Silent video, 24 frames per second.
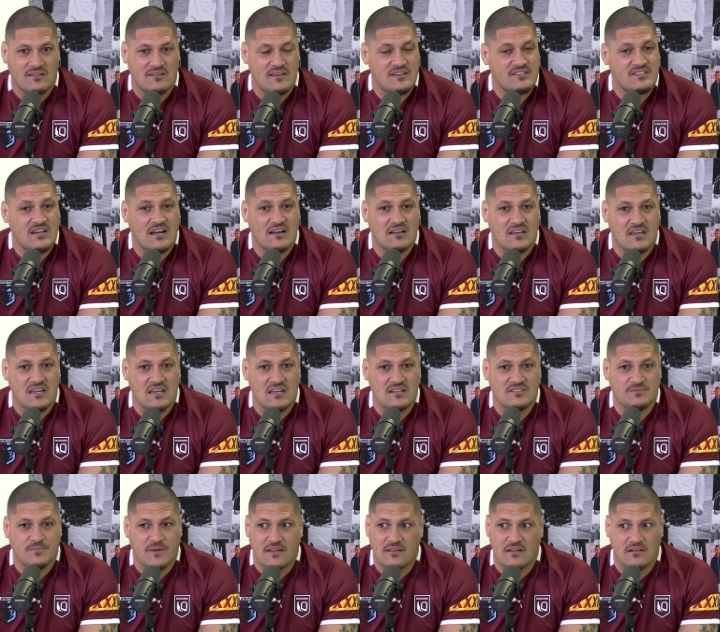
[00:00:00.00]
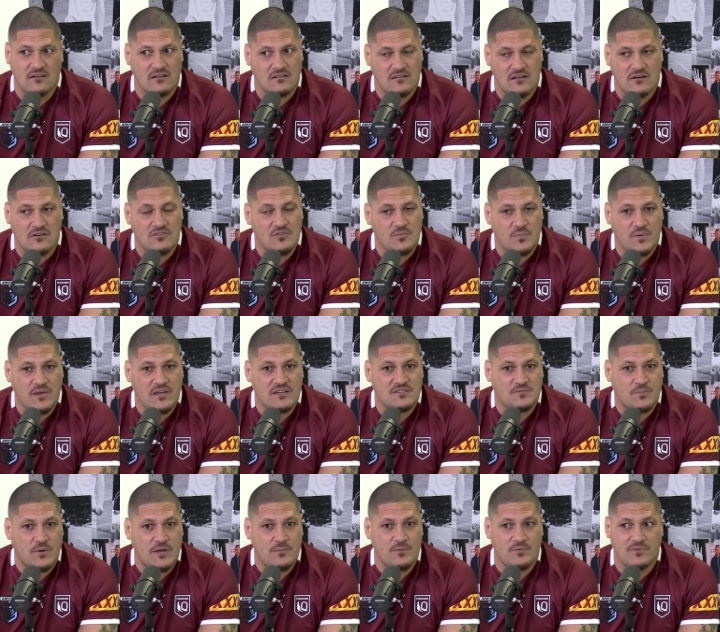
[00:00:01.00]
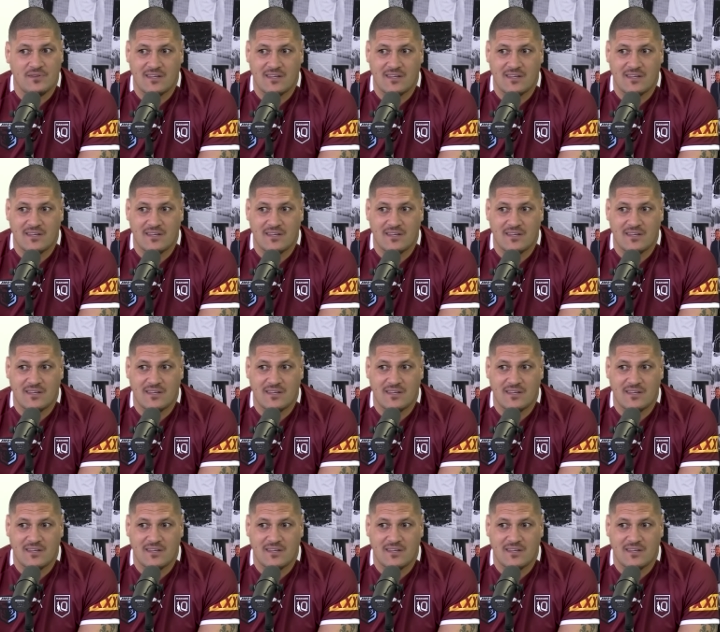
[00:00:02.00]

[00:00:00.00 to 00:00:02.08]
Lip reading: these young kids, man, they're not the biggest people,